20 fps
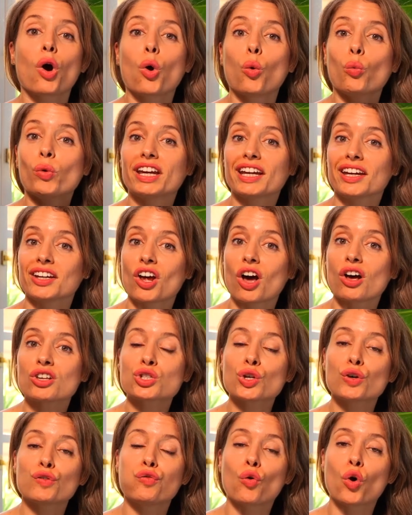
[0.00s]
We can
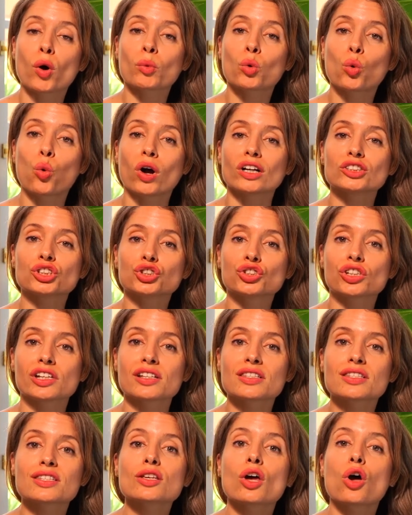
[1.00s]
also form
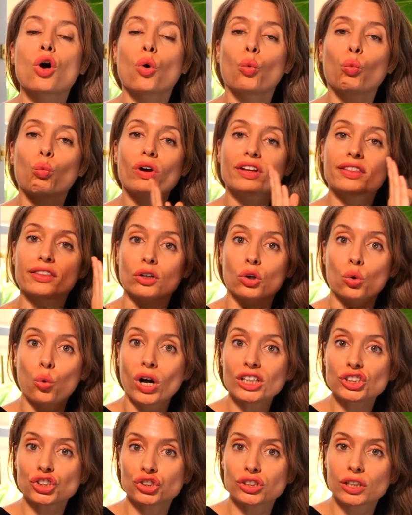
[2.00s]
questions with the
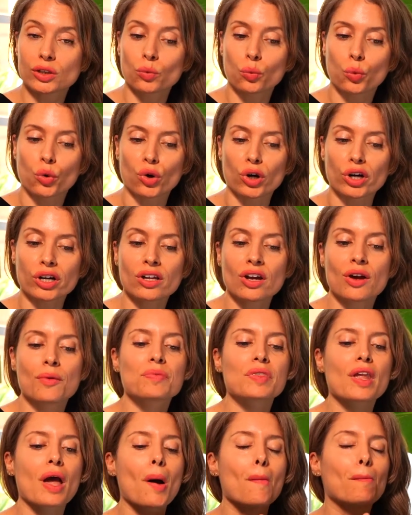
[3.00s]
question word
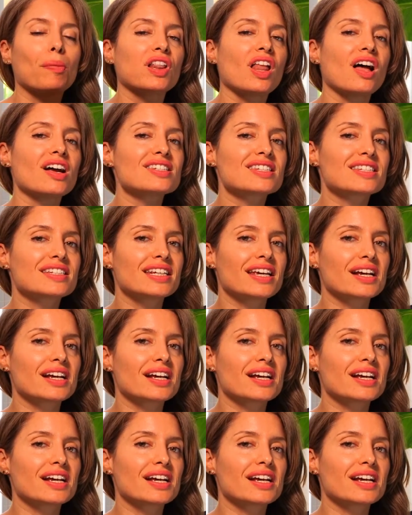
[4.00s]
plus the